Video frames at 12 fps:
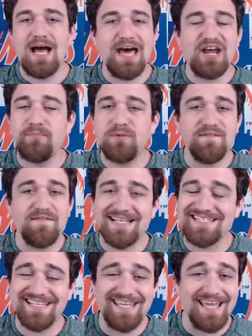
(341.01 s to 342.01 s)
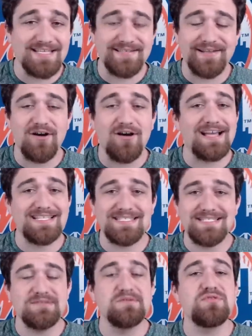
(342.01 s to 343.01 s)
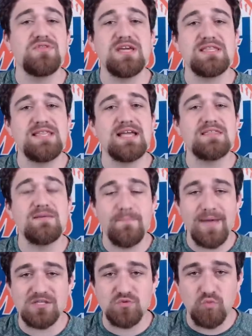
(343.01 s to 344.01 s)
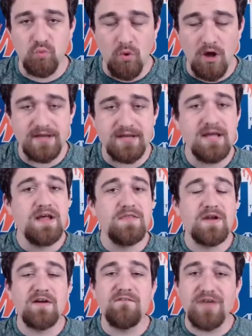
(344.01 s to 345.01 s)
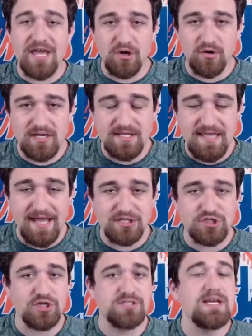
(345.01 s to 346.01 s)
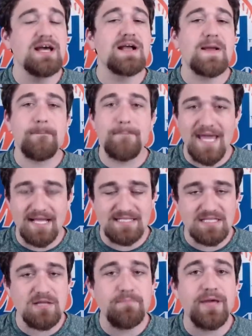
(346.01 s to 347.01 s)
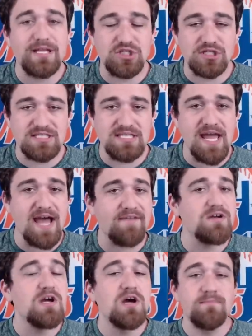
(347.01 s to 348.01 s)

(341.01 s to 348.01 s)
I don't believe that's the case at all. I still think that the Mets want their veteran catchers commanding the pitching staff.